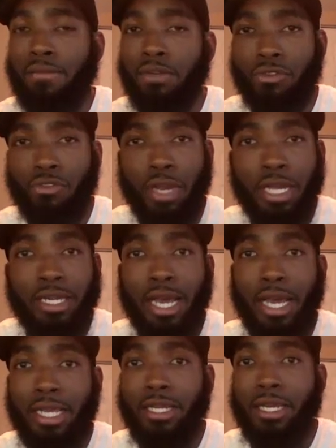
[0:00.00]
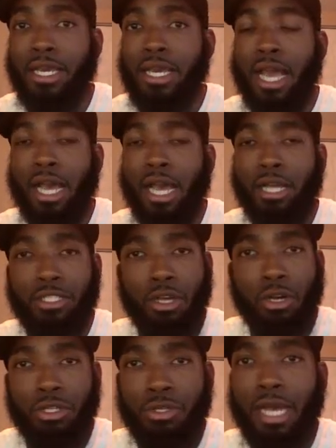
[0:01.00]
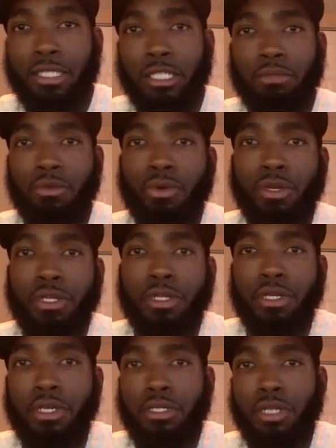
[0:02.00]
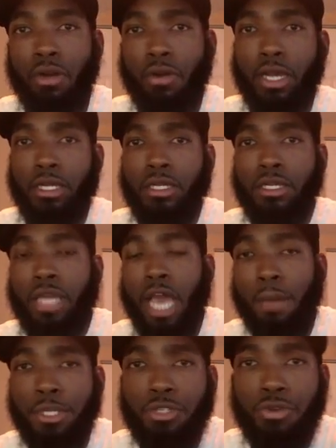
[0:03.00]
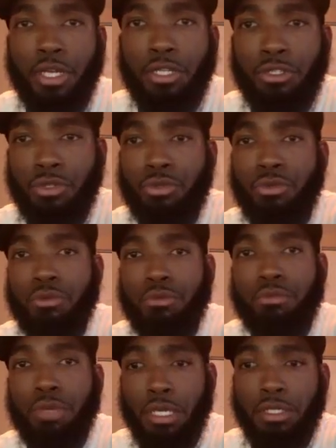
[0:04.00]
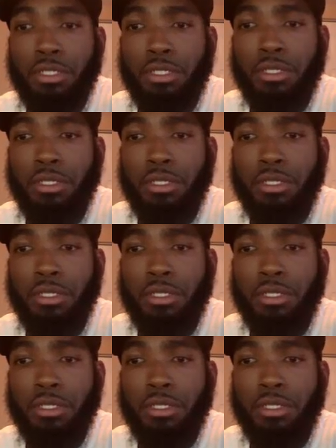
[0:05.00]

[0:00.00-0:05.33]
have a great night. I'll talk to you guys in the morning. All right. Happy trading too. Peace.